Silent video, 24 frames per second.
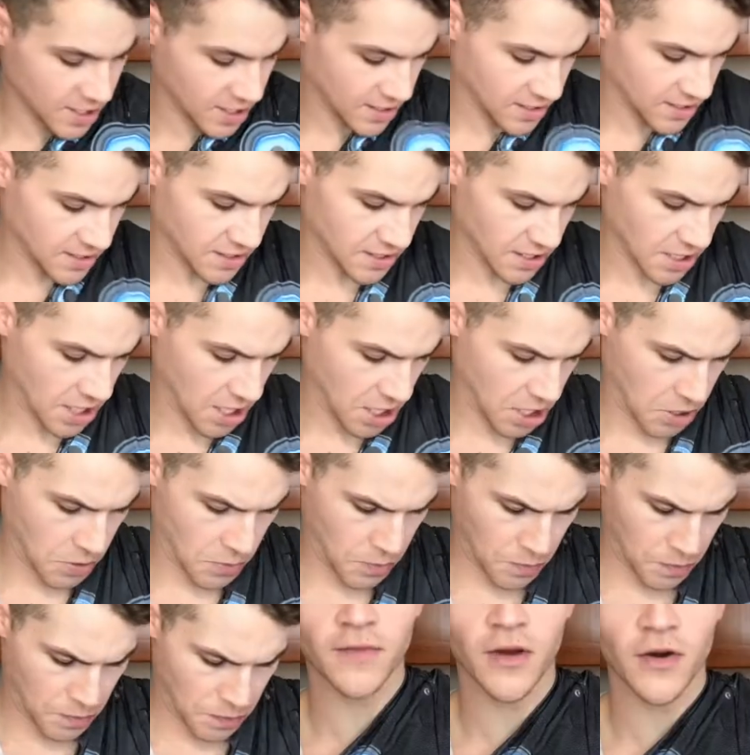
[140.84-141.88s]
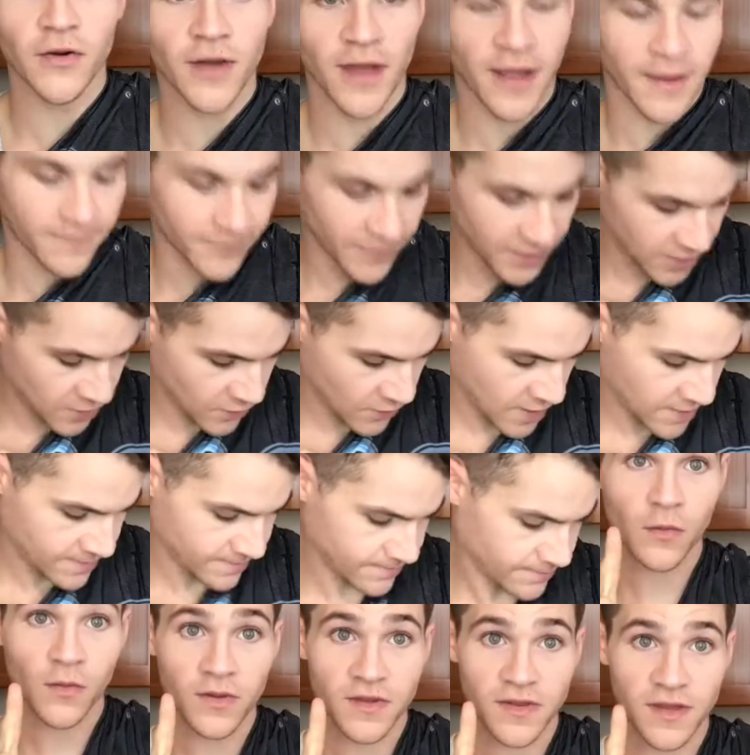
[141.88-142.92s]
is, okay, you know what?
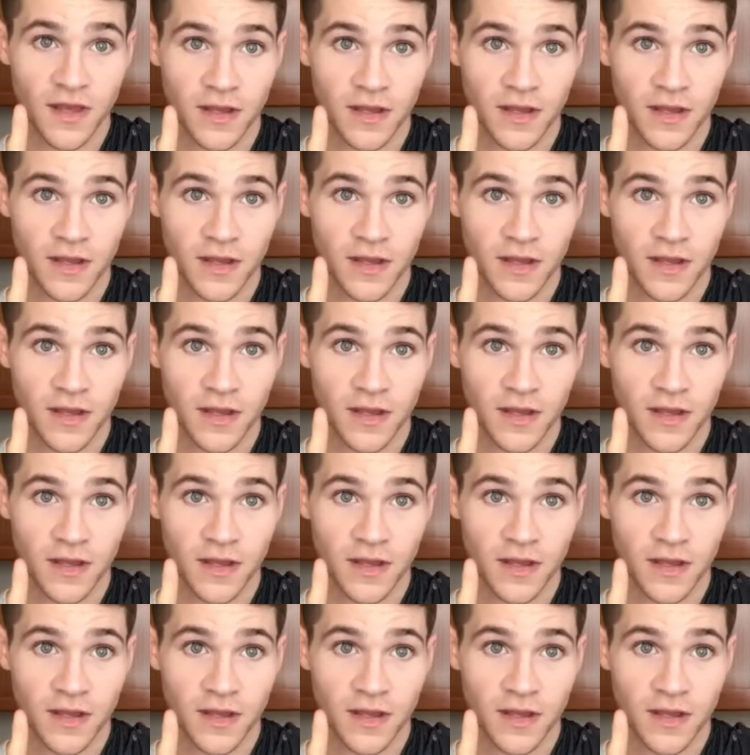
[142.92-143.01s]
1